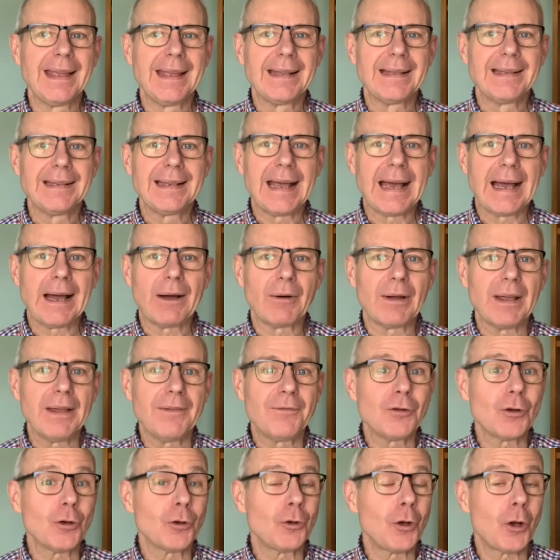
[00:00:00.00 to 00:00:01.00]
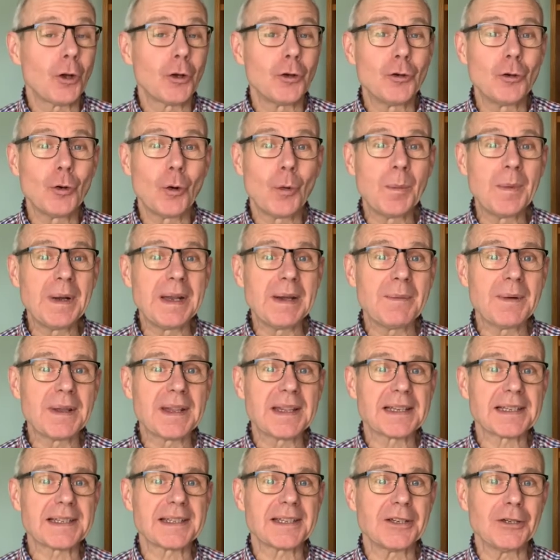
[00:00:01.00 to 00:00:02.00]
Now, if you're not normally with
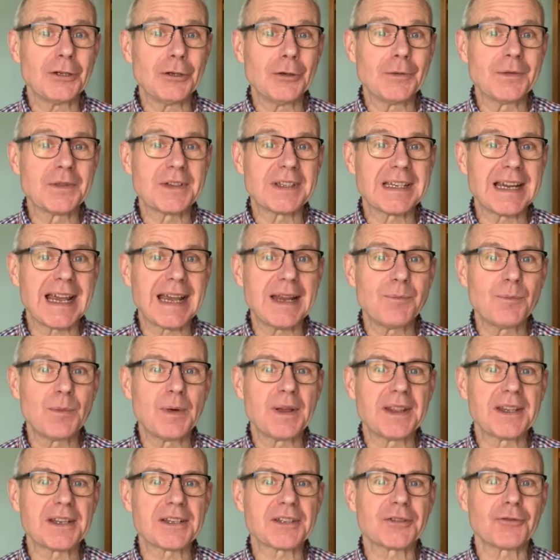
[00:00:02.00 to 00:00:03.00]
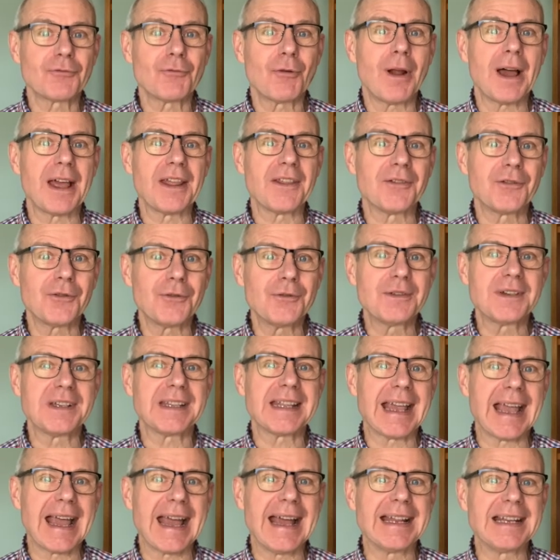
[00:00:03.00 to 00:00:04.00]
us and you've stayed with us right through to
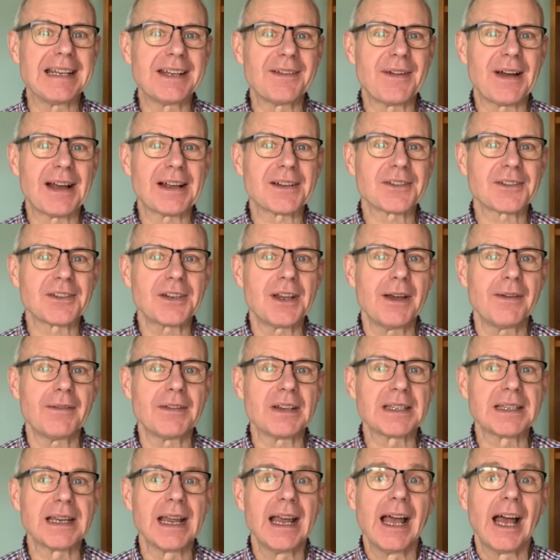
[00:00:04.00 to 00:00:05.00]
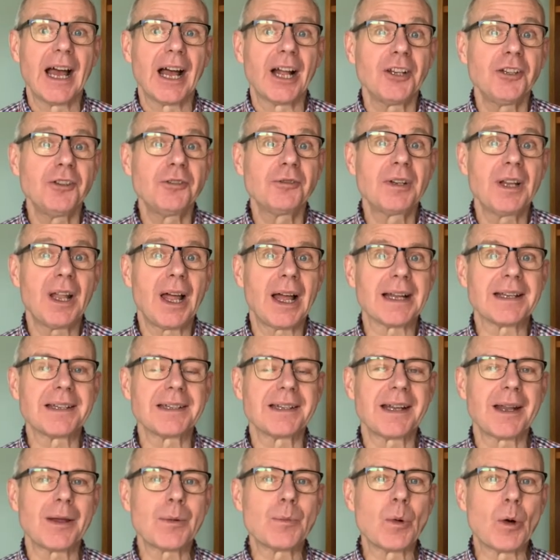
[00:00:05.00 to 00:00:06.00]
the end of our service and you'd like to
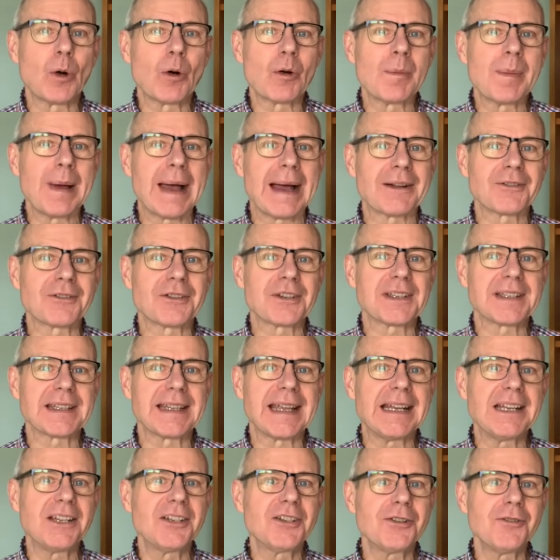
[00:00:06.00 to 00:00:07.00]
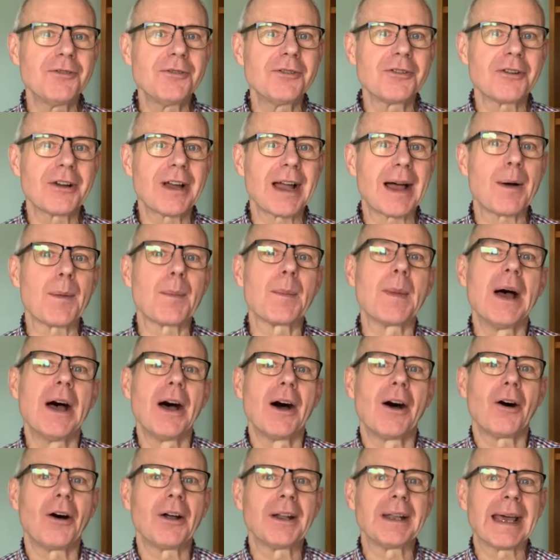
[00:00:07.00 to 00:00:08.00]
know more about us, then do look up
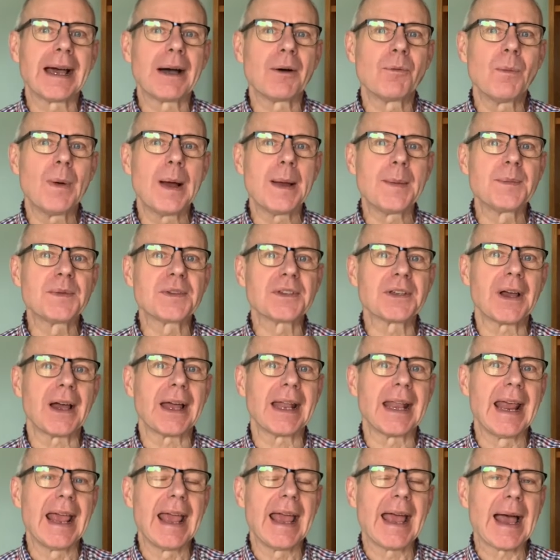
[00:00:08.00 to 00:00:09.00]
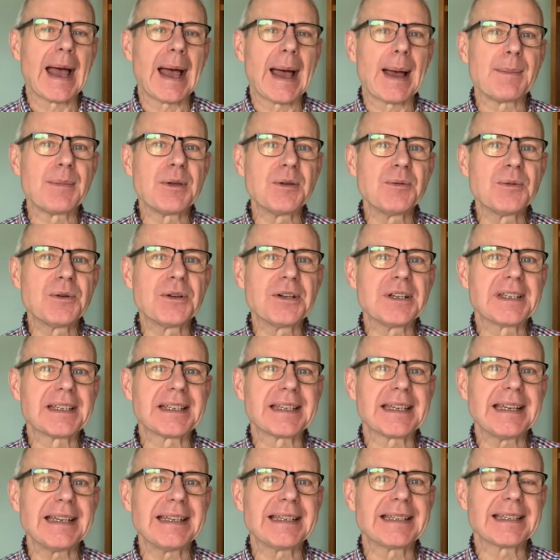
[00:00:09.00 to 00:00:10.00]
on our website,
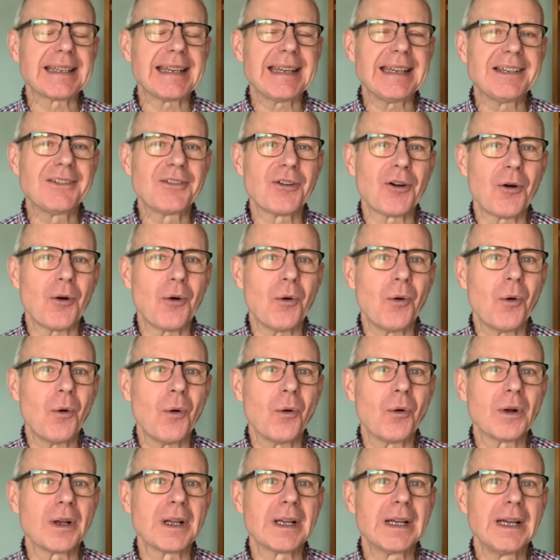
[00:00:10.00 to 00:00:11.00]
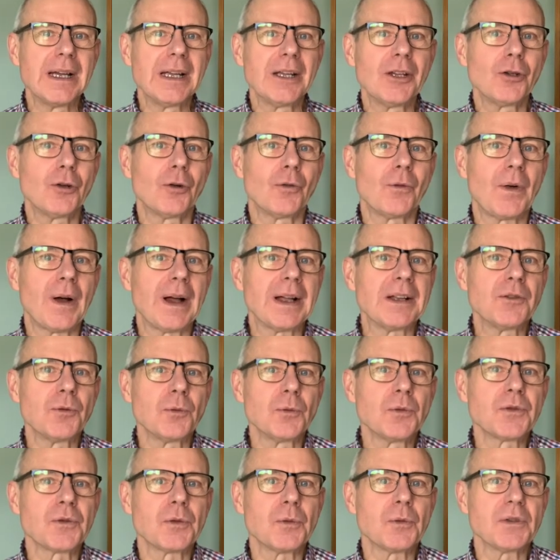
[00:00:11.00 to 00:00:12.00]
abbeywoodcc.org. You'll find
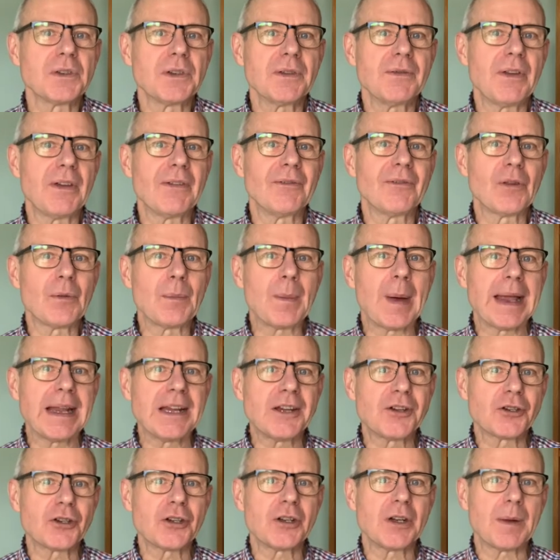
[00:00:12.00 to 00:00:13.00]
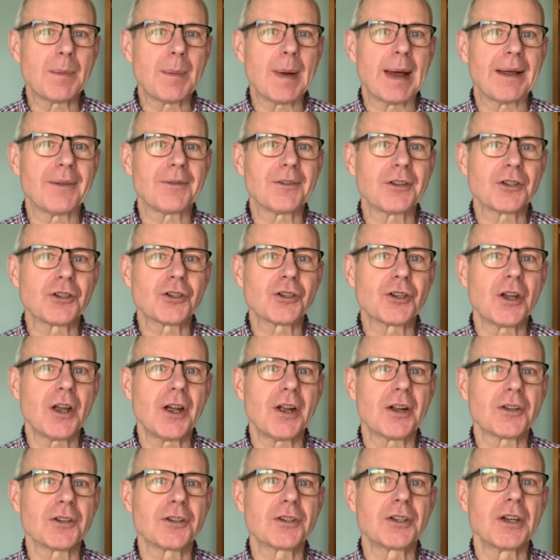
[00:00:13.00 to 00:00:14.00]
all sorts of information about the
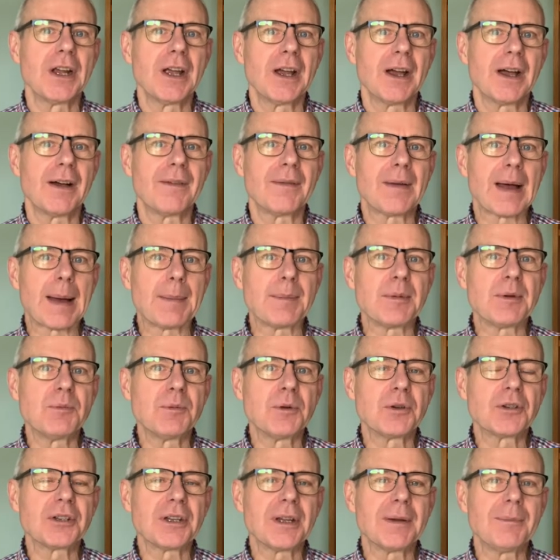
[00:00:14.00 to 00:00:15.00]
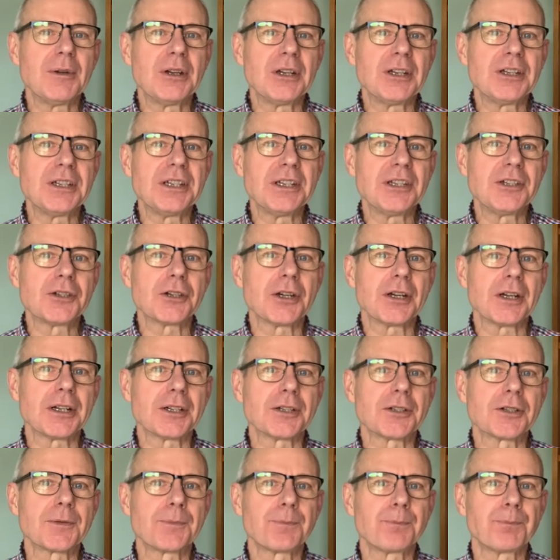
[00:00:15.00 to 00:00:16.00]
church of Abbey Wood Community
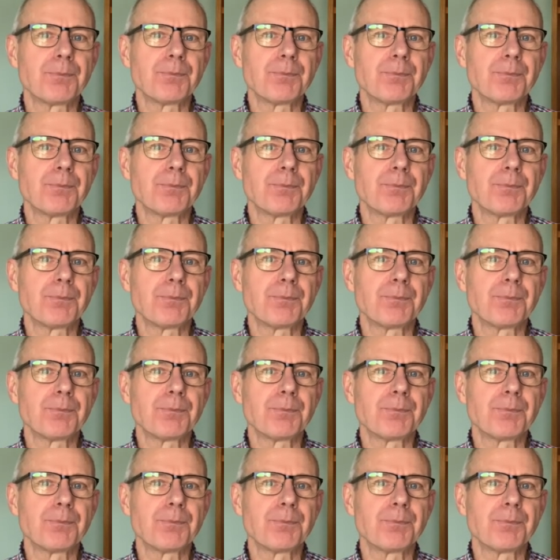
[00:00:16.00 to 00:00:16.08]
Church.